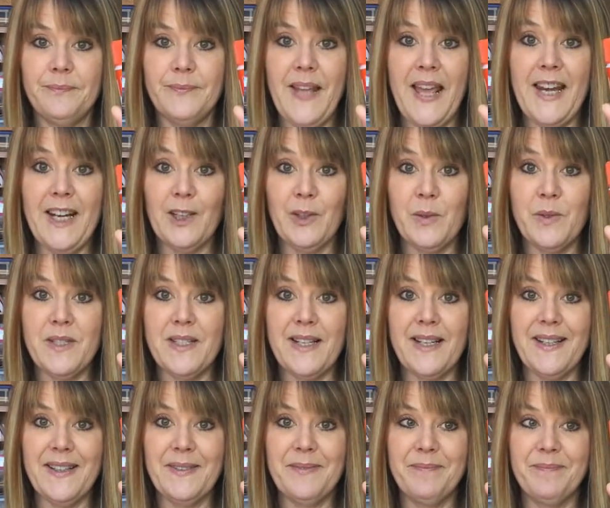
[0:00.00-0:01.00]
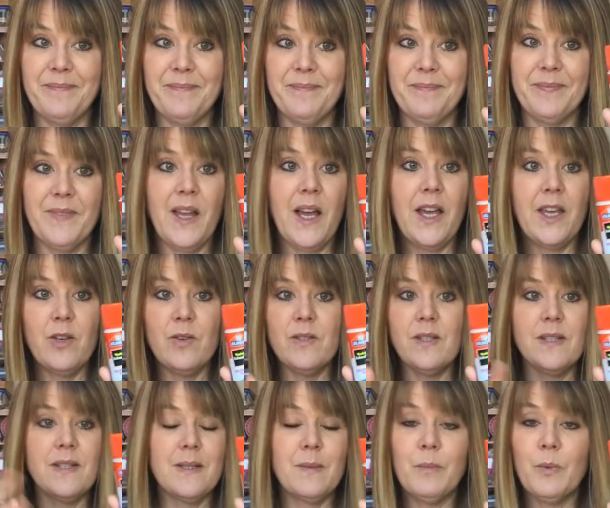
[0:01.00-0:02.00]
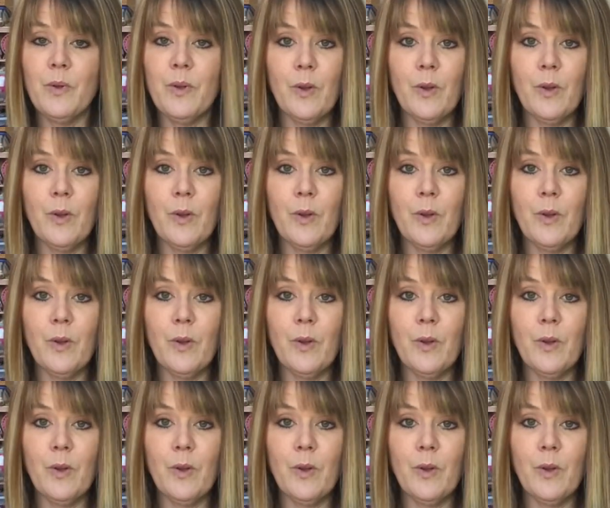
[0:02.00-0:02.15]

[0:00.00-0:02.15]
And a glue stick. I use the Simple